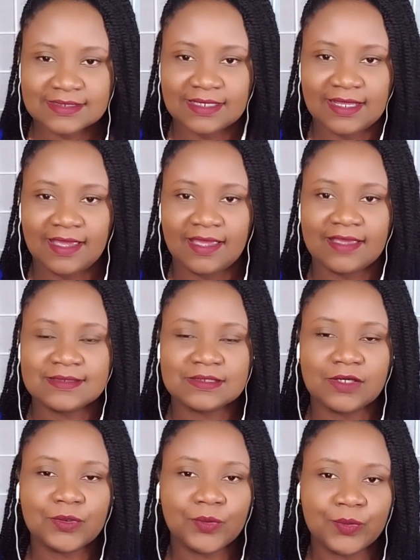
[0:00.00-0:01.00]
to there is
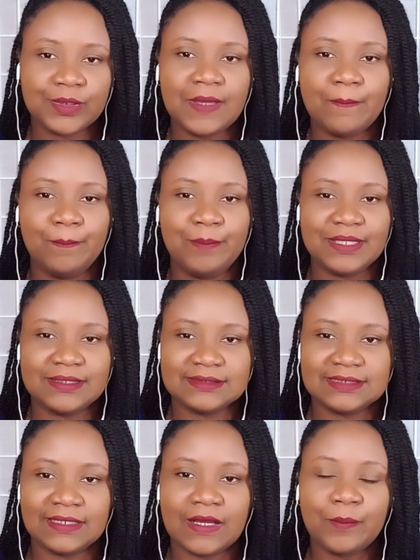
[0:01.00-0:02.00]
not only
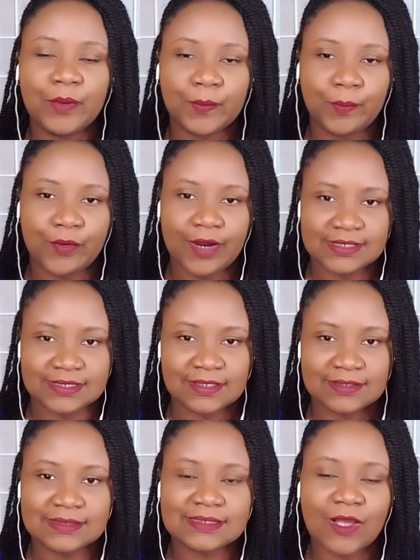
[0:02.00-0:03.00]
building up a
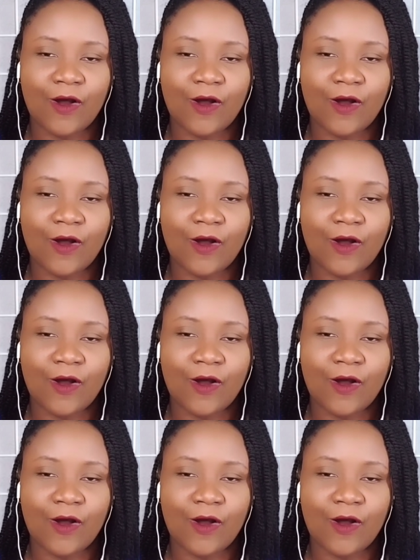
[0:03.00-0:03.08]
presence